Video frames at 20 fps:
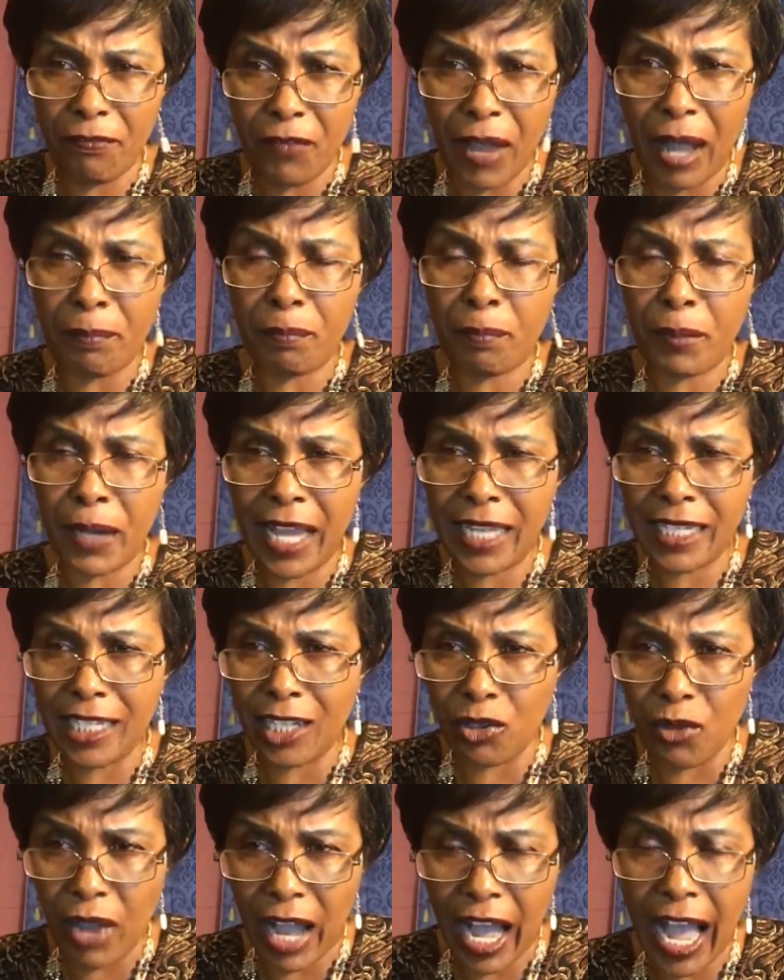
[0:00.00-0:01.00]
blinding
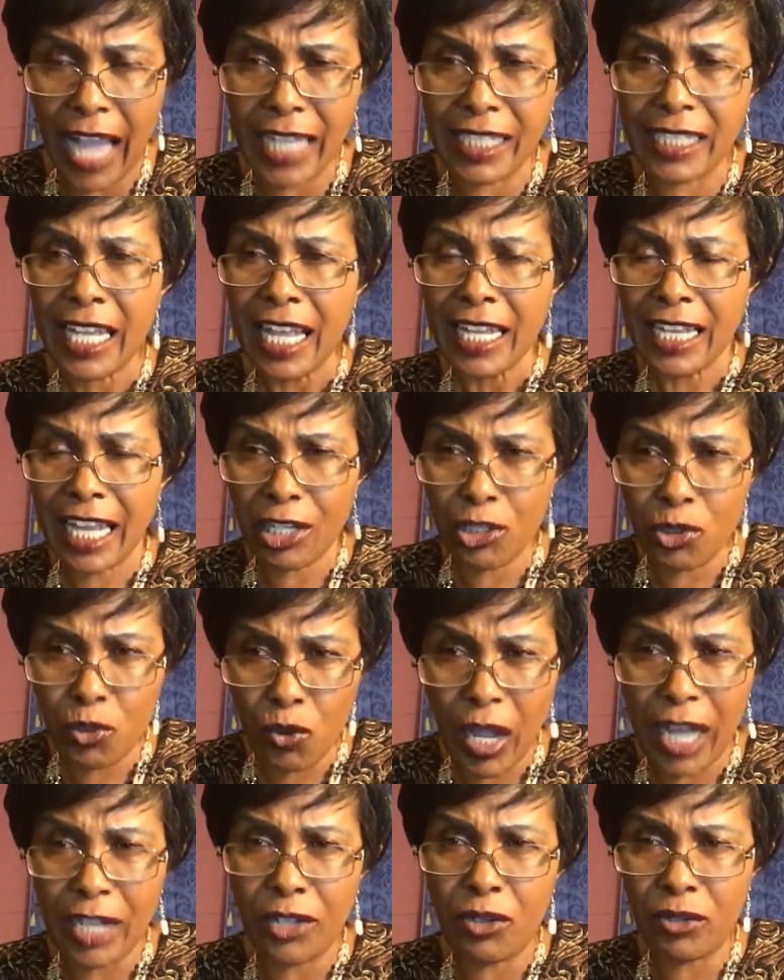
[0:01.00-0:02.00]
your eyes that you
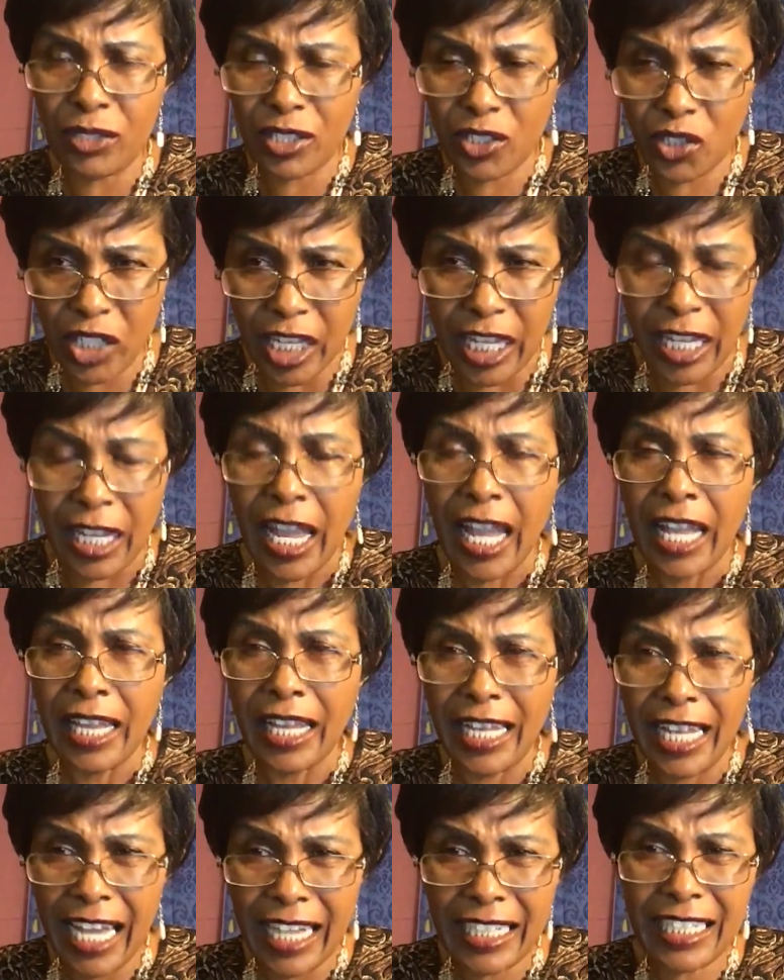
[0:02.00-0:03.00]
cannot see.
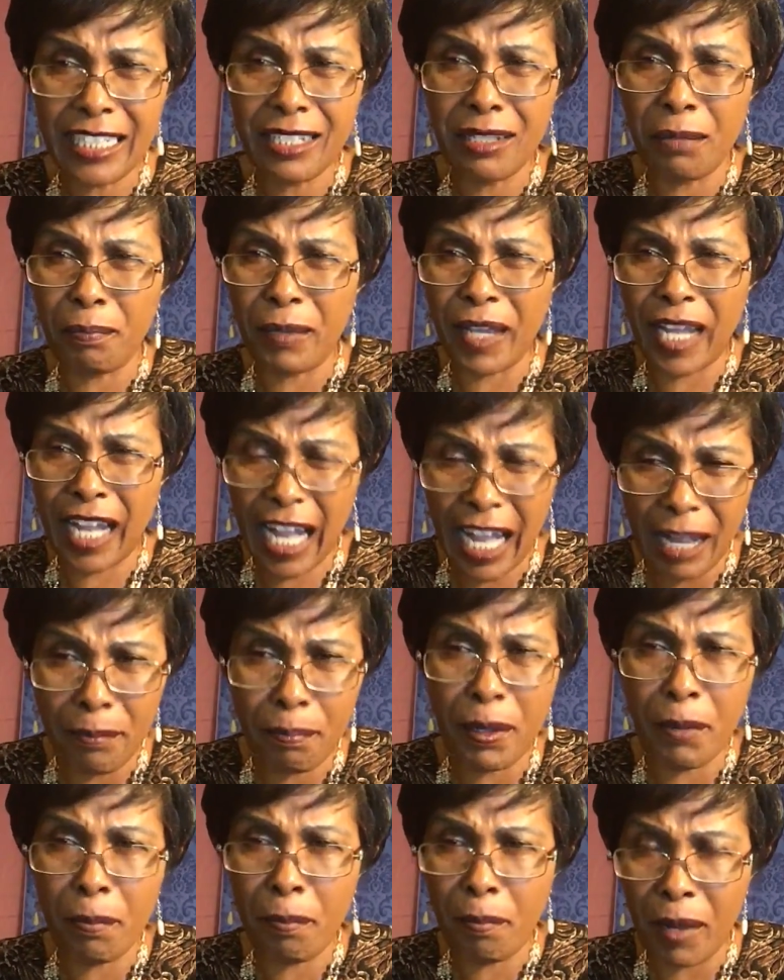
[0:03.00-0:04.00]
Let
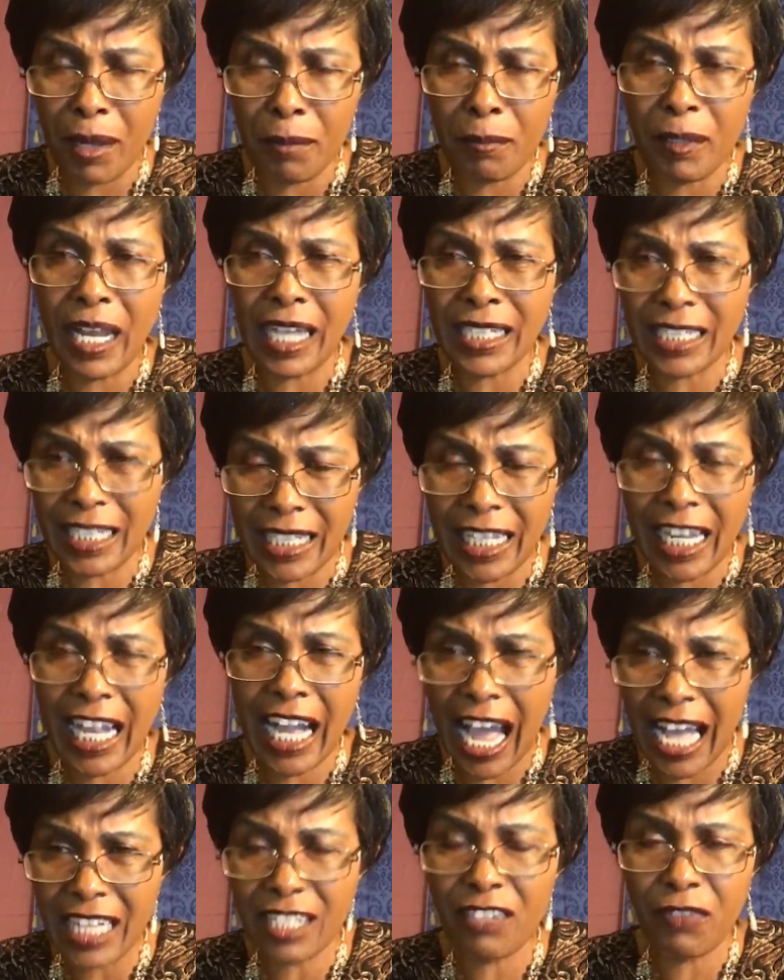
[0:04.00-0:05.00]
it
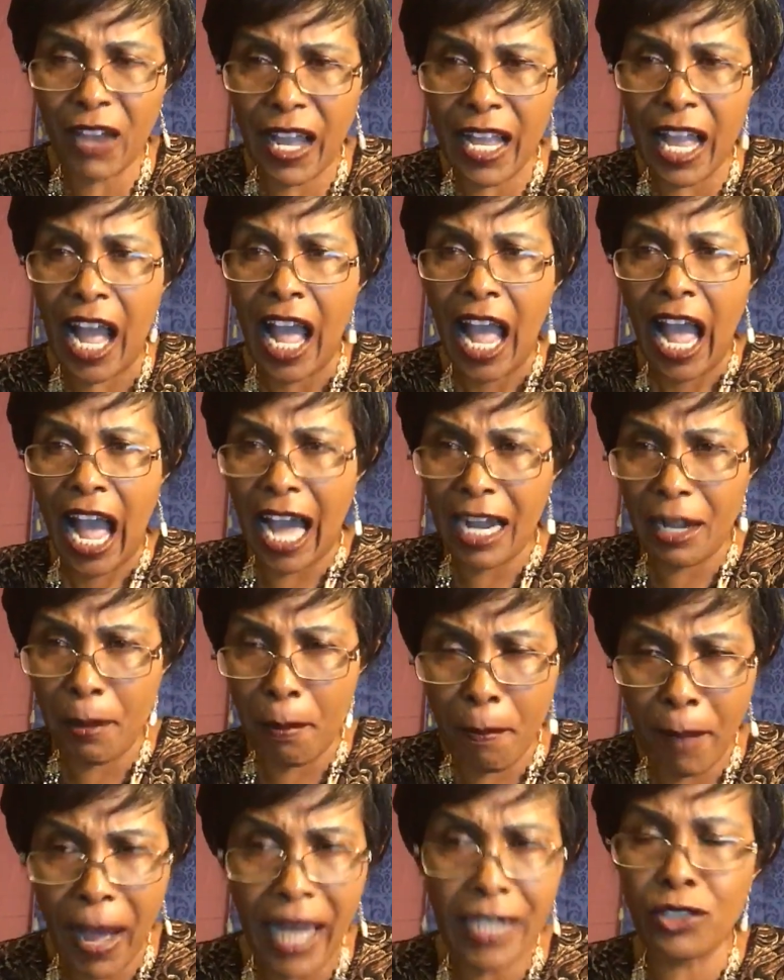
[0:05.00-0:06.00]
catch fire and
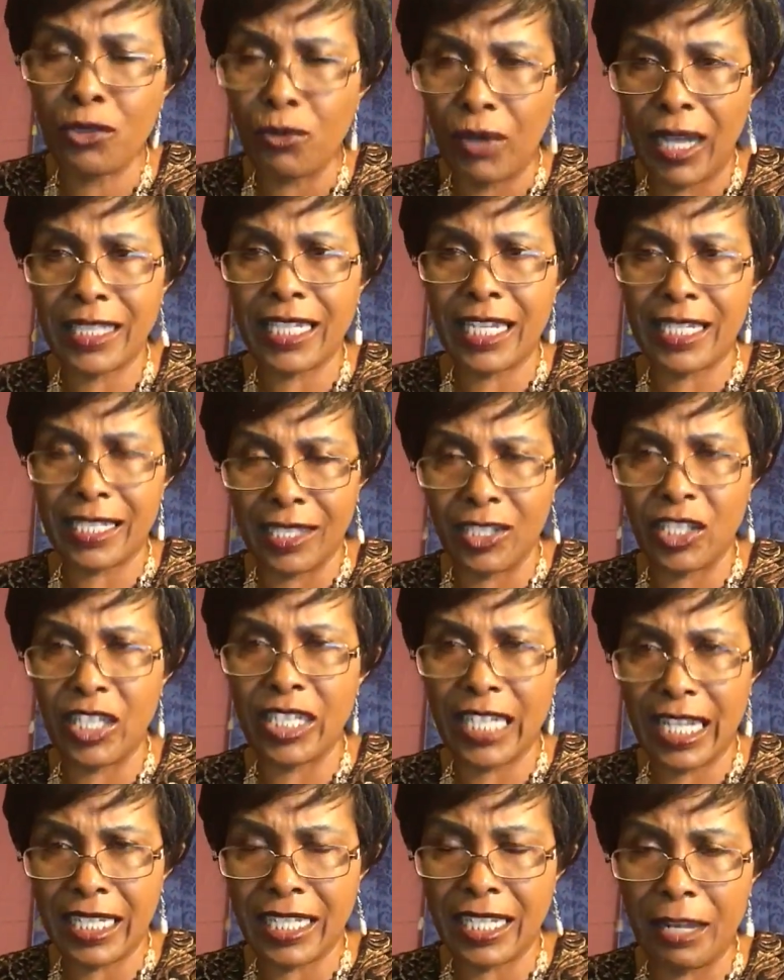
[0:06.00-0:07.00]
burn to ashes in Jesus'
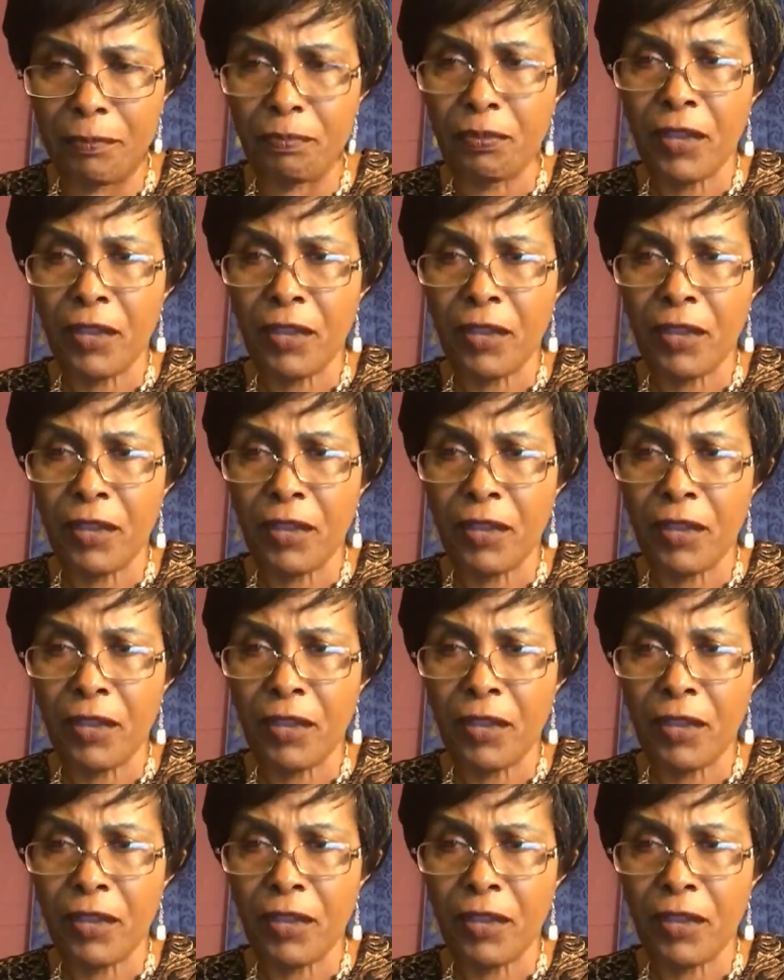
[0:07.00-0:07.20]
name.